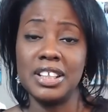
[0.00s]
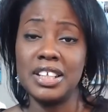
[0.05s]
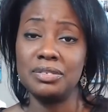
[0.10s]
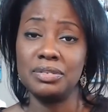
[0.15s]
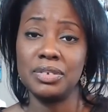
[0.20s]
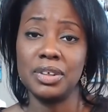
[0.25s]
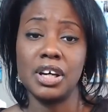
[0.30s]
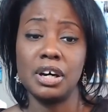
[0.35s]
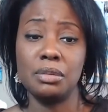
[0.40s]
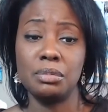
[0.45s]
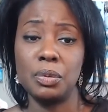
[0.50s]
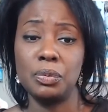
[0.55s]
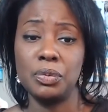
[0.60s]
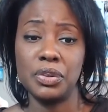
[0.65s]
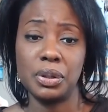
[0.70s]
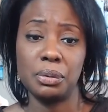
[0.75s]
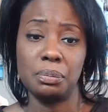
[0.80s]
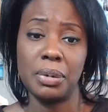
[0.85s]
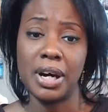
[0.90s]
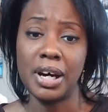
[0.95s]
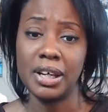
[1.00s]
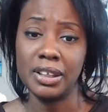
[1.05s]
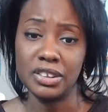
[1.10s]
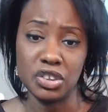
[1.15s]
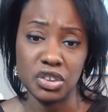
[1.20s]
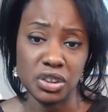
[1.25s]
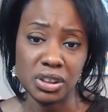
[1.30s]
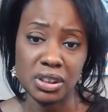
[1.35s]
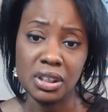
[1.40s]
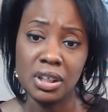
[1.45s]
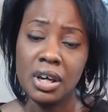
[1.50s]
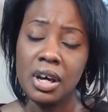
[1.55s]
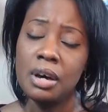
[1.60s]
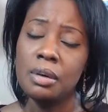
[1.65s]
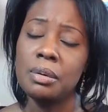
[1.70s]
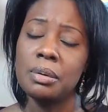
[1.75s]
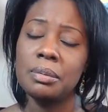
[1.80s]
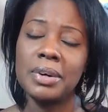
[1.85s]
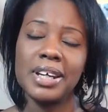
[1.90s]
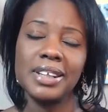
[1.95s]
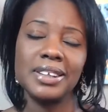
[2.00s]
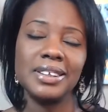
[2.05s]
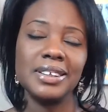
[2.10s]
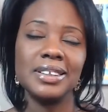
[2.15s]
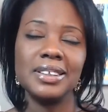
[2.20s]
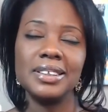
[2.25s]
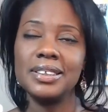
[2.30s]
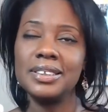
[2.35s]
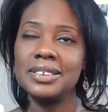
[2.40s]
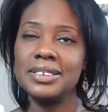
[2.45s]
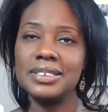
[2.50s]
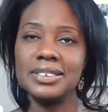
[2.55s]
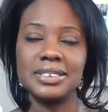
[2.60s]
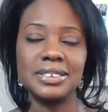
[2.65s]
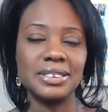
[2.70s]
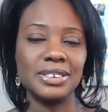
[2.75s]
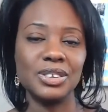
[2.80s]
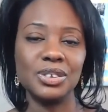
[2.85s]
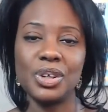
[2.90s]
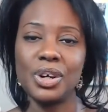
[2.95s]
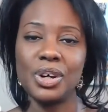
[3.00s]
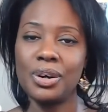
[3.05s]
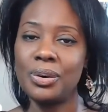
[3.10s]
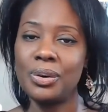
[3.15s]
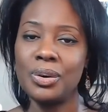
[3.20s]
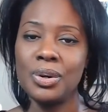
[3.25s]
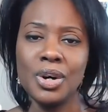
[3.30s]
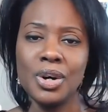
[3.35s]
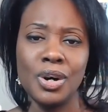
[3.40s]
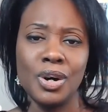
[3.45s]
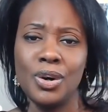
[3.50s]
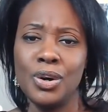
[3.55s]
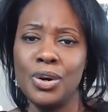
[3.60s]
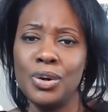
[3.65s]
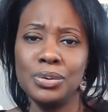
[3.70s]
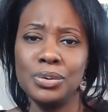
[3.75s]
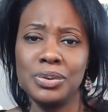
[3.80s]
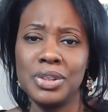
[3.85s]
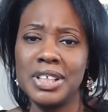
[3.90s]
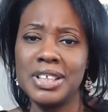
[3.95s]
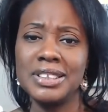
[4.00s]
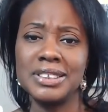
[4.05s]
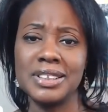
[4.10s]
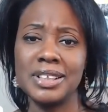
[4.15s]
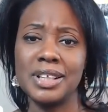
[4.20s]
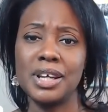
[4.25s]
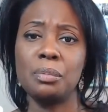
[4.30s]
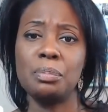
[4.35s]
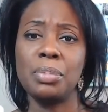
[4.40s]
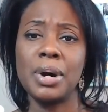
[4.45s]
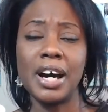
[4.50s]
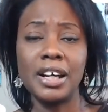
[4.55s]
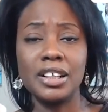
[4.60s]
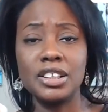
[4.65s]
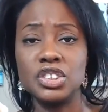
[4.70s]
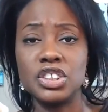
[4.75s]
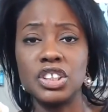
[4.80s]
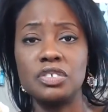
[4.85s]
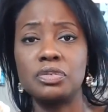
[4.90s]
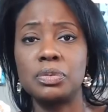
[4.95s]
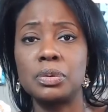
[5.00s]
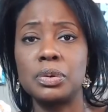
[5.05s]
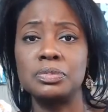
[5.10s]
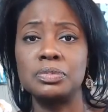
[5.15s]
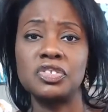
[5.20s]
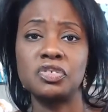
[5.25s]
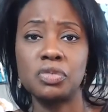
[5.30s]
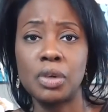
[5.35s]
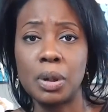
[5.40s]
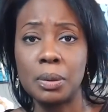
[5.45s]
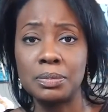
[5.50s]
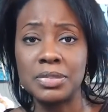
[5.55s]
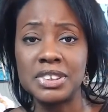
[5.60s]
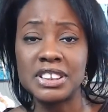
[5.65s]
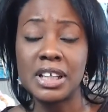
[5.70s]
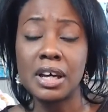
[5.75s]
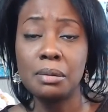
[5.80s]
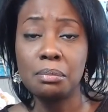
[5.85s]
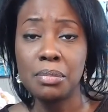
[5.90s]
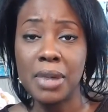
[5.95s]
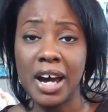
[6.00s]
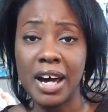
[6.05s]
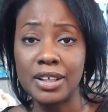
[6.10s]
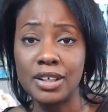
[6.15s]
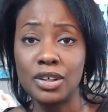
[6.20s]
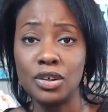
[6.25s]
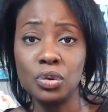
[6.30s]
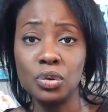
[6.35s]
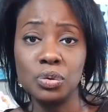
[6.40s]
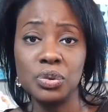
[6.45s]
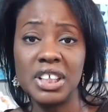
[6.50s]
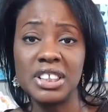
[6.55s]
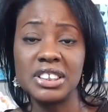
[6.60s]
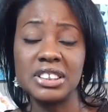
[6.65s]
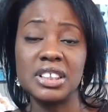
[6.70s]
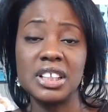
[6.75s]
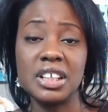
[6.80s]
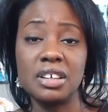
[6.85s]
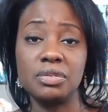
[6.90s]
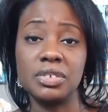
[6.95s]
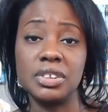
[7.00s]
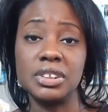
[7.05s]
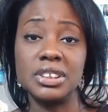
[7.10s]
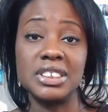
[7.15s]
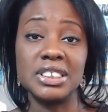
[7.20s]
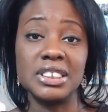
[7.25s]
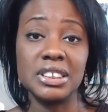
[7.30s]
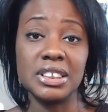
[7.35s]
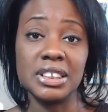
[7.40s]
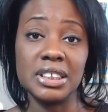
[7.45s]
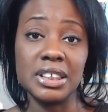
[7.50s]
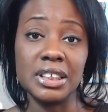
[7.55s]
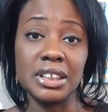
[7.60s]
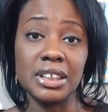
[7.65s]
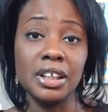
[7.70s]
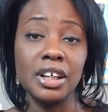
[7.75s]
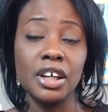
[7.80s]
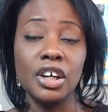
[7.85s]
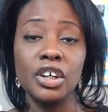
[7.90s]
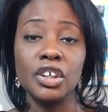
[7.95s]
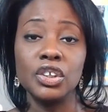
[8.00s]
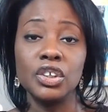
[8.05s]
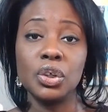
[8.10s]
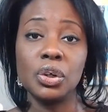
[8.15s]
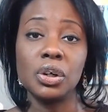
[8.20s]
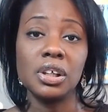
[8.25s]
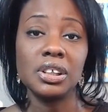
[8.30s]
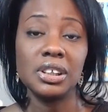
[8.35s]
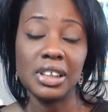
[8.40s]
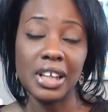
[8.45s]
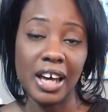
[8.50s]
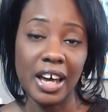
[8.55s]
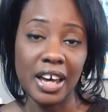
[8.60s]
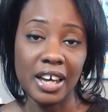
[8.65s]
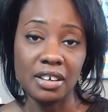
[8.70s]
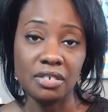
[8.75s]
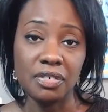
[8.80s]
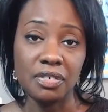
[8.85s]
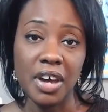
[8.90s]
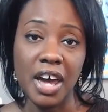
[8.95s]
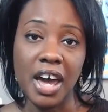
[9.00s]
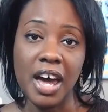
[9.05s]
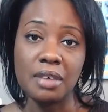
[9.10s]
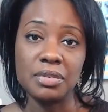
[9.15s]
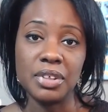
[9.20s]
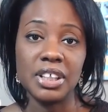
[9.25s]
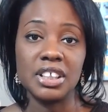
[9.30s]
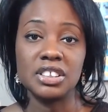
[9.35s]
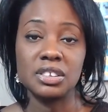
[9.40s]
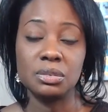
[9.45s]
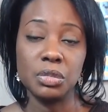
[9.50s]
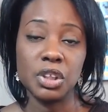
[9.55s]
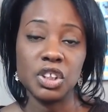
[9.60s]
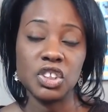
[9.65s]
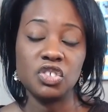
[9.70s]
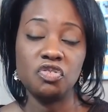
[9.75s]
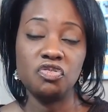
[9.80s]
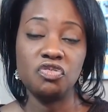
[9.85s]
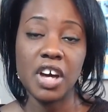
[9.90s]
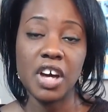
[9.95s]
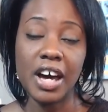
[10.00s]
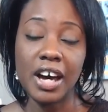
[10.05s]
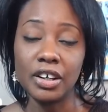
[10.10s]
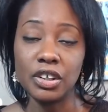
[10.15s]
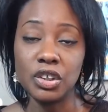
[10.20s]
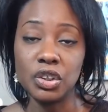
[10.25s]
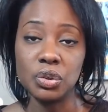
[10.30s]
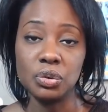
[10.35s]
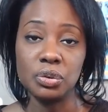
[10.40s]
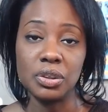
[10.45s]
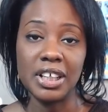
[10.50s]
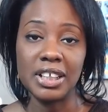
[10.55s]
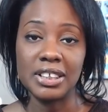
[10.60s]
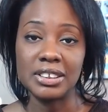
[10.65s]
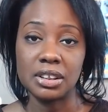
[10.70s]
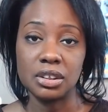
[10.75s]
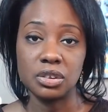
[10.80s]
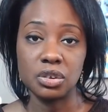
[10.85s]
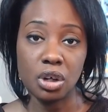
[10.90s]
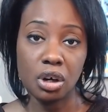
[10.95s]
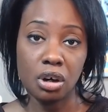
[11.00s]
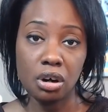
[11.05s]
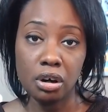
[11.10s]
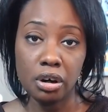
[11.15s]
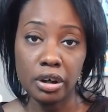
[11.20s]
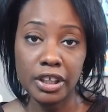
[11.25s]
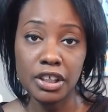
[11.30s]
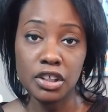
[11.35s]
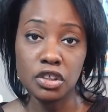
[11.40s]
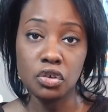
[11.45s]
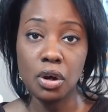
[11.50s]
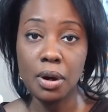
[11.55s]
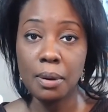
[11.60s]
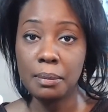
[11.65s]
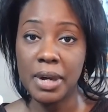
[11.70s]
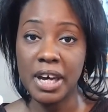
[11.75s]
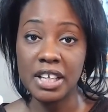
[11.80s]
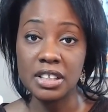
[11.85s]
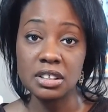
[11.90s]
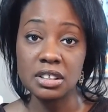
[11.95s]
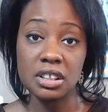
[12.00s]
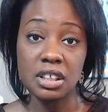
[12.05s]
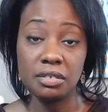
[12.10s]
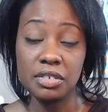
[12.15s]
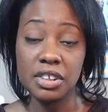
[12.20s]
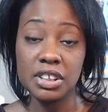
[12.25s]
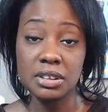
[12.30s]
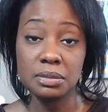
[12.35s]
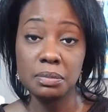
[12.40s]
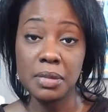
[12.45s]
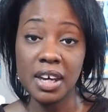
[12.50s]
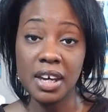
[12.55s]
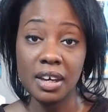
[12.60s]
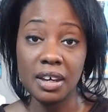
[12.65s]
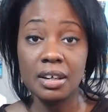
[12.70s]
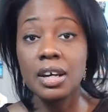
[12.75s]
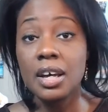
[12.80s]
even come up with an apology. But my thing is, you know, who needs an apology from somebody who doesn't even see your life having as much value as a dog? Can you imagine if this man